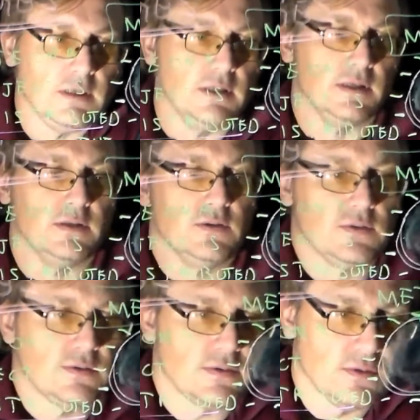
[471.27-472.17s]

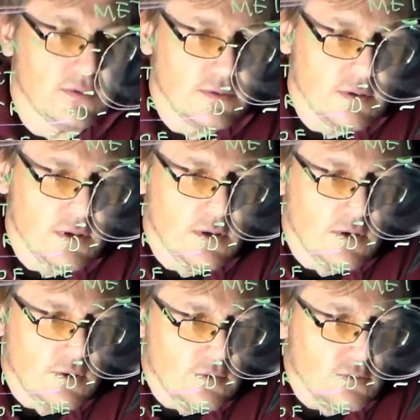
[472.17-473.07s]
is
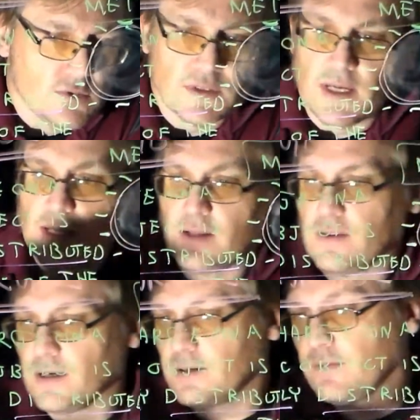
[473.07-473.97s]
you say that